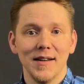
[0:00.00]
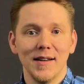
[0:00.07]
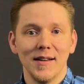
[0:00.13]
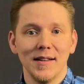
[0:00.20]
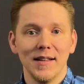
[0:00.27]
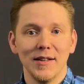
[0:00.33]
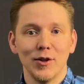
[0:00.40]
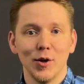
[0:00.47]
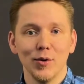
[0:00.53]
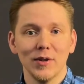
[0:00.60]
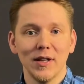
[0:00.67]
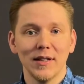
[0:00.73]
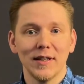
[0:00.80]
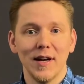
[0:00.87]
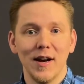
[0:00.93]
The
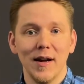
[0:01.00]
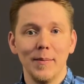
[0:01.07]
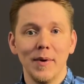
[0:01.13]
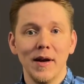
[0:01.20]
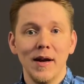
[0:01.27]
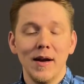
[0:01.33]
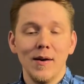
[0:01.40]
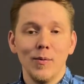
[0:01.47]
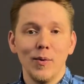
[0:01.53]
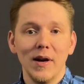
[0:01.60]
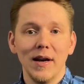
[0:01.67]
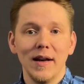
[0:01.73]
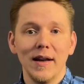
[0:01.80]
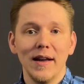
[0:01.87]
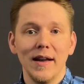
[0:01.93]
total time
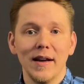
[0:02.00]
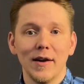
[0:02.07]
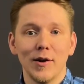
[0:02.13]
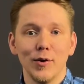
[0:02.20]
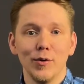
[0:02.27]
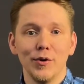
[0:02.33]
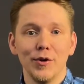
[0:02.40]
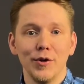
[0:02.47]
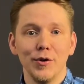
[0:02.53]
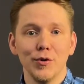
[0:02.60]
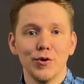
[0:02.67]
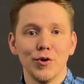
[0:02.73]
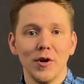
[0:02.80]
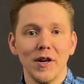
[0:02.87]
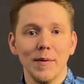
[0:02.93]
will include
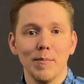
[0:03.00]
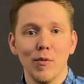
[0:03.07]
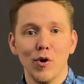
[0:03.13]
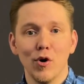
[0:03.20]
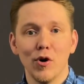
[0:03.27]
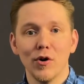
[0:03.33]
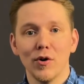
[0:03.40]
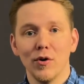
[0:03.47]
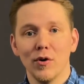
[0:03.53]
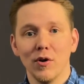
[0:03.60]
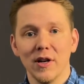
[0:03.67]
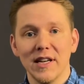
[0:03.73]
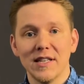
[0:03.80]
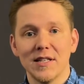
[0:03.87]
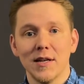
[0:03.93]
usually more or
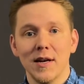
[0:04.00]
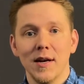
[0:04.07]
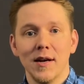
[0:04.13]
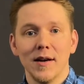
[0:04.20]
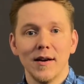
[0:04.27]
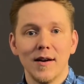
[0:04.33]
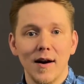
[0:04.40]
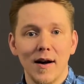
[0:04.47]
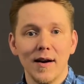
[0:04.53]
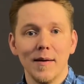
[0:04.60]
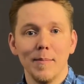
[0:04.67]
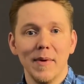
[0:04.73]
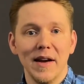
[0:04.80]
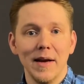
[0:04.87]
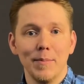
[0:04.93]
less
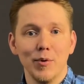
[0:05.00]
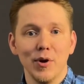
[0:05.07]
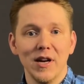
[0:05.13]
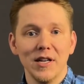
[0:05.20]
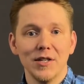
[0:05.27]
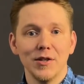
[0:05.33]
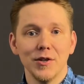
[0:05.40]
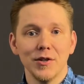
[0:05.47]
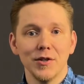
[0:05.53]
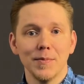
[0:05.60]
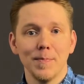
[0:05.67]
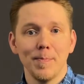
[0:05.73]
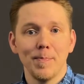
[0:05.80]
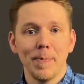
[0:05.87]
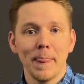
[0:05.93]
gun manipulations.
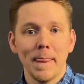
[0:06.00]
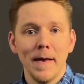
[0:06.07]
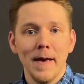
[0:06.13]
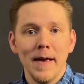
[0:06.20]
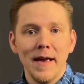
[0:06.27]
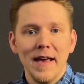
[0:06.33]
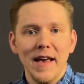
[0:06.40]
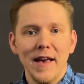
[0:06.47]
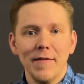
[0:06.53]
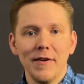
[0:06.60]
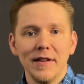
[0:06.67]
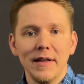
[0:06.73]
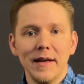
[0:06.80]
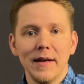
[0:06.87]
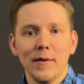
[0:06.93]

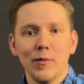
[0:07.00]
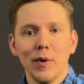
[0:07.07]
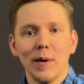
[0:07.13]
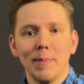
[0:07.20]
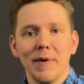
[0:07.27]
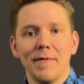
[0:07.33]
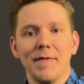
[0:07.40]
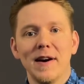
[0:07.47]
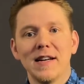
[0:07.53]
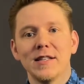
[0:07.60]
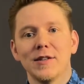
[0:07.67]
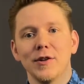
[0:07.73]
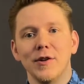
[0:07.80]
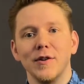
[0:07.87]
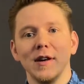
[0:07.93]
Everything will be
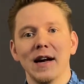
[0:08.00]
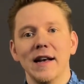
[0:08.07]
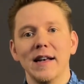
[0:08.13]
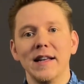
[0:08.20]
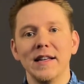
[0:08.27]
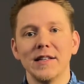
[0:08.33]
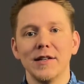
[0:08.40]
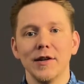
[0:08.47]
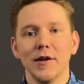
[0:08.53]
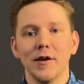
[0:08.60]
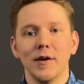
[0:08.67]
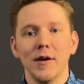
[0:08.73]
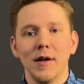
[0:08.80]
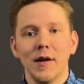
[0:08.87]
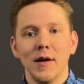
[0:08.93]
faster and
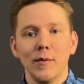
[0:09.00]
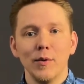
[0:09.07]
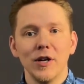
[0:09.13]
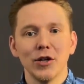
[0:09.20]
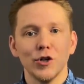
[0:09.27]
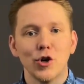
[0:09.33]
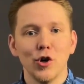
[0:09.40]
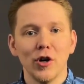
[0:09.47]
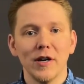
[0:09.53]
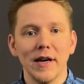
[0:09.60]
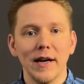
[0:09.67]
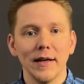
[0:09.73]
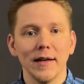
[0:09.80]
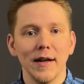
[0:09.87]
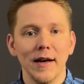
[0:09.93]
easier with a short
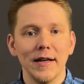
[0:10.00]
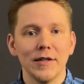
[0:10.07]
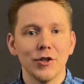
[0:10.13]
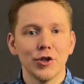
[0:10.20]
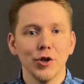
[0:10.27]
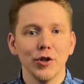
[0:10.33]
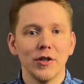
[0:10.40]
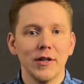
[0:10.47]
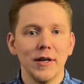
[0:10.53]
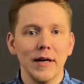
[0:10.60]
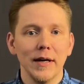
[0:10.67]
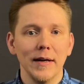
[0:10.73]
and light shotgun.